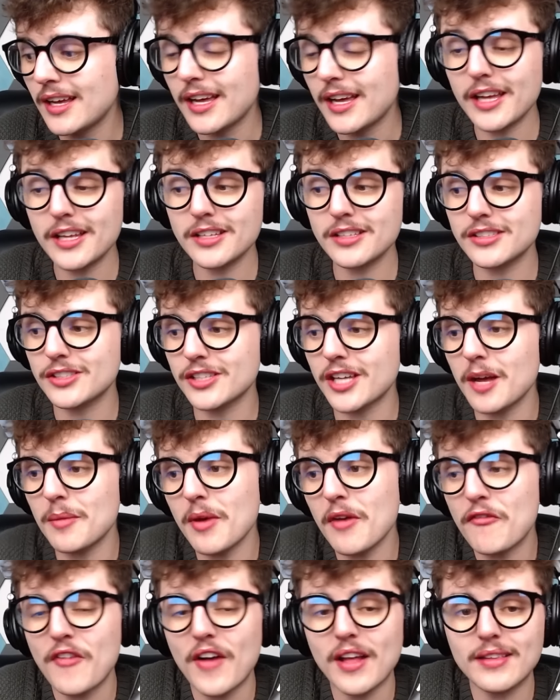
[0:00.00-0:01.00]
It's gonna be
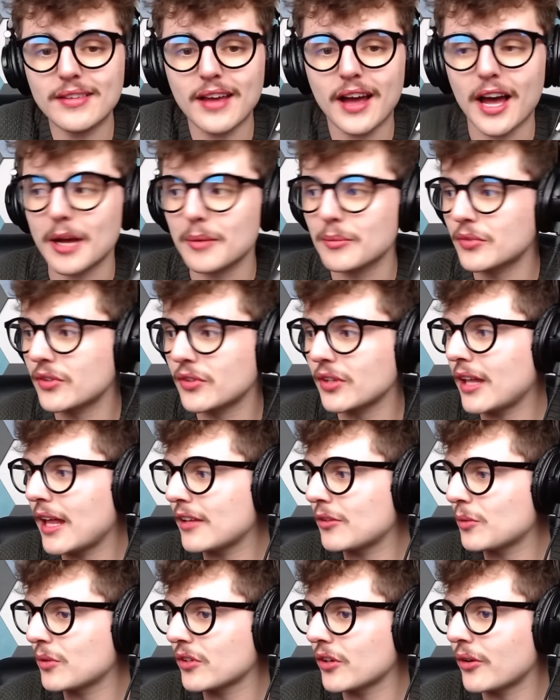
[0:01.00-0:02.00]
fun time. So that's
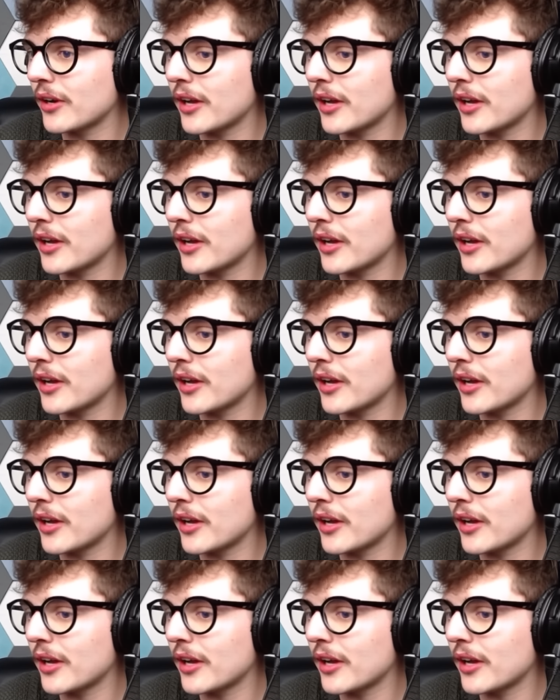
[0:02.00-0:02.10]
what's going